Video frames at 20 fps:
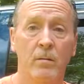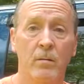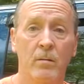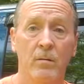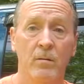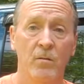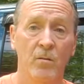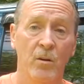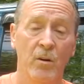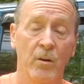
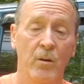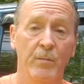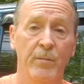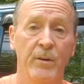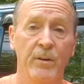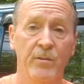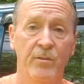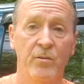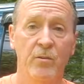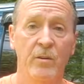So I hope you
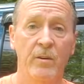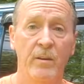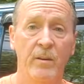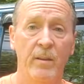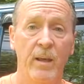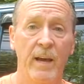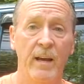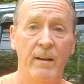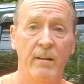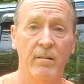enjoyed
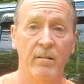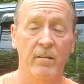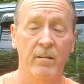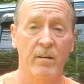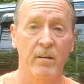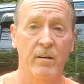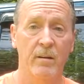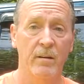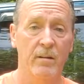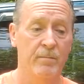that
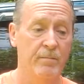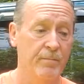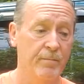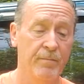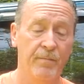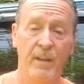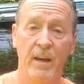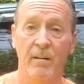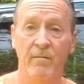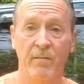
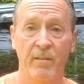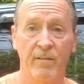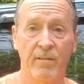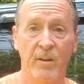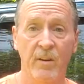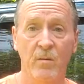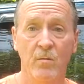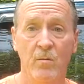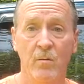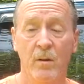
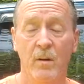review